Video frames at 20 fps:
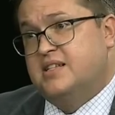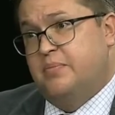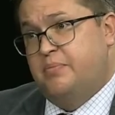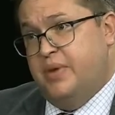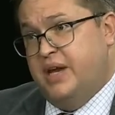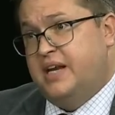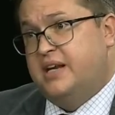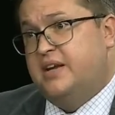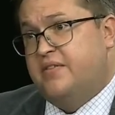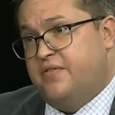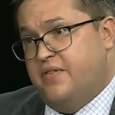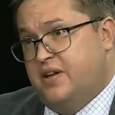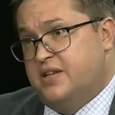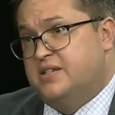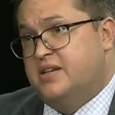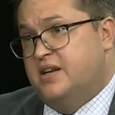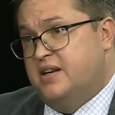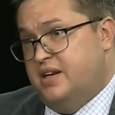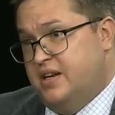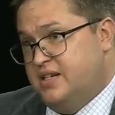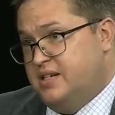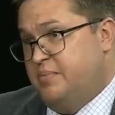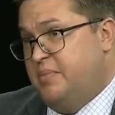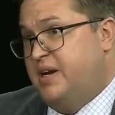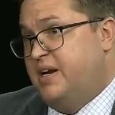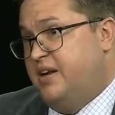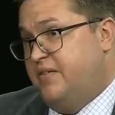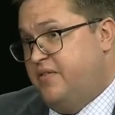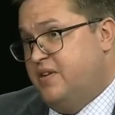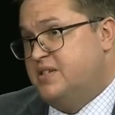a big difference, and it is a
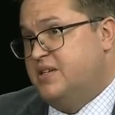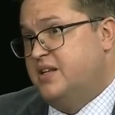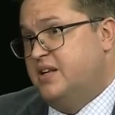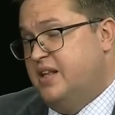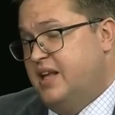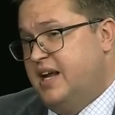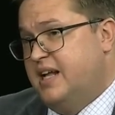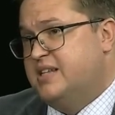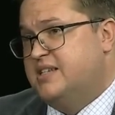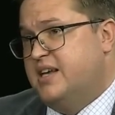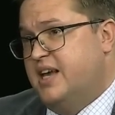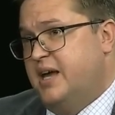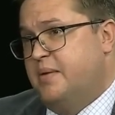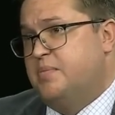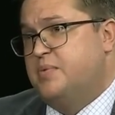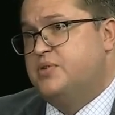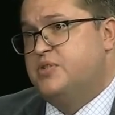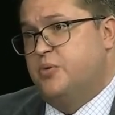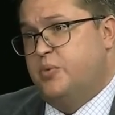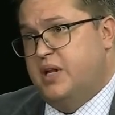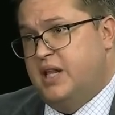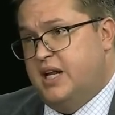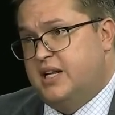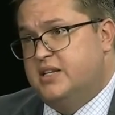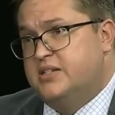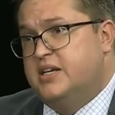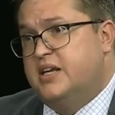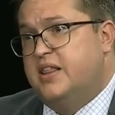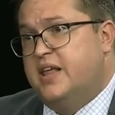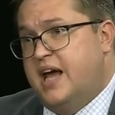big difference on the landscape, so we'd like to
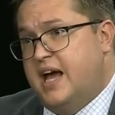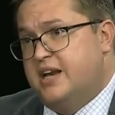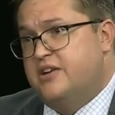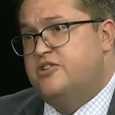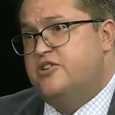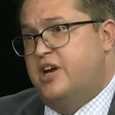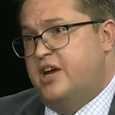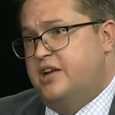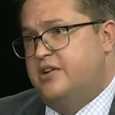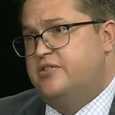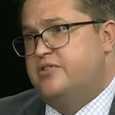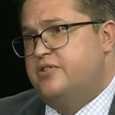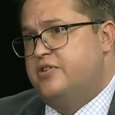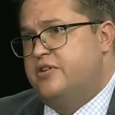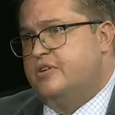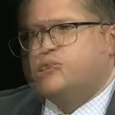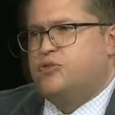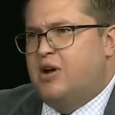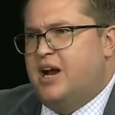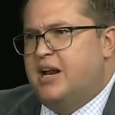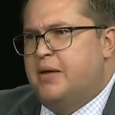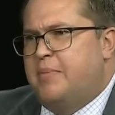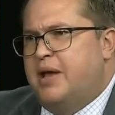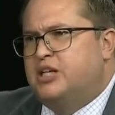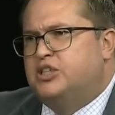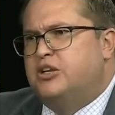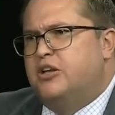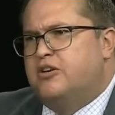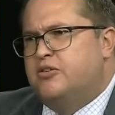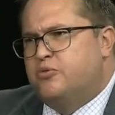see that changed. Trying to
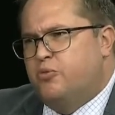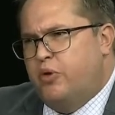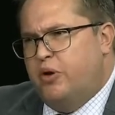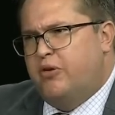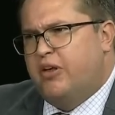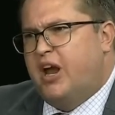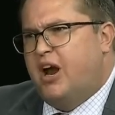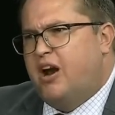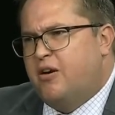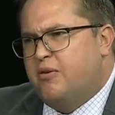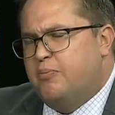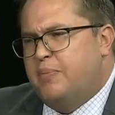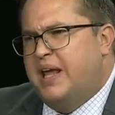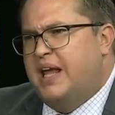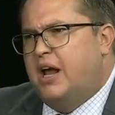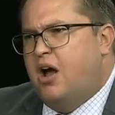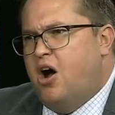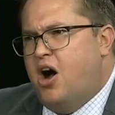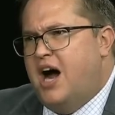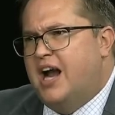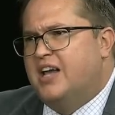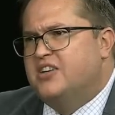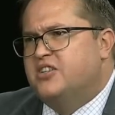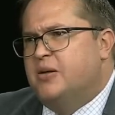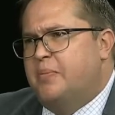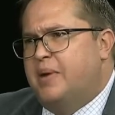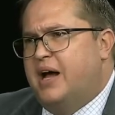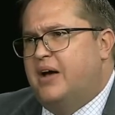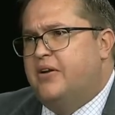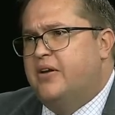make sure we really are being honest
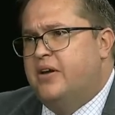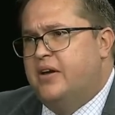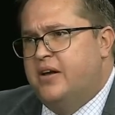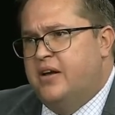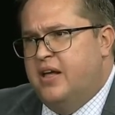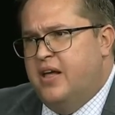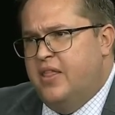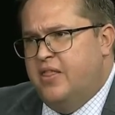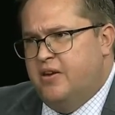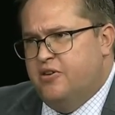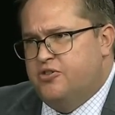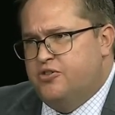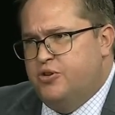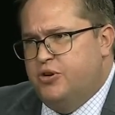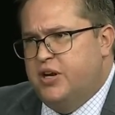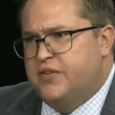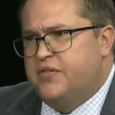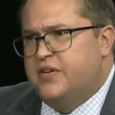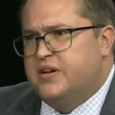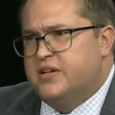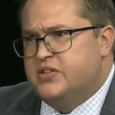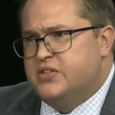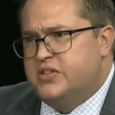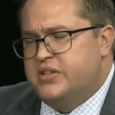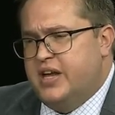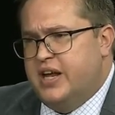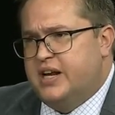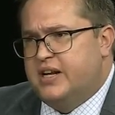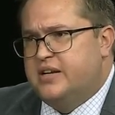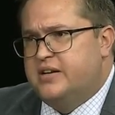about there's two different
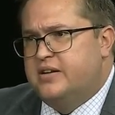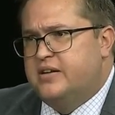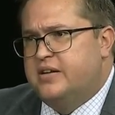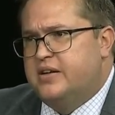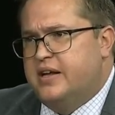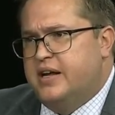distinct